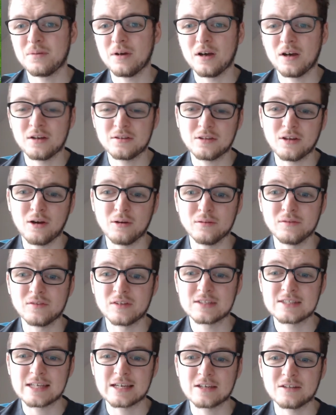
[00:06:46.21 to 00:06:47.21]
but like I
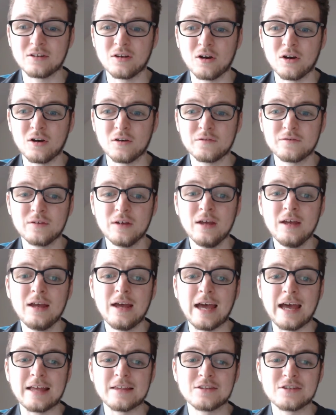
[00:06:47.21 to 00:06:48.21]
said, Verna just wasn't
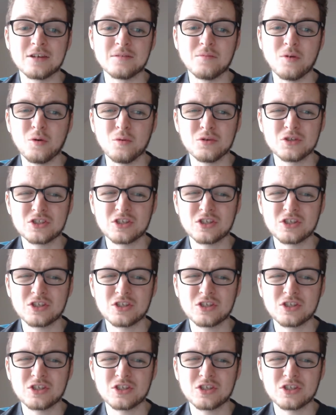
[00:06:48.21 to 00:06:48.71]
really his day.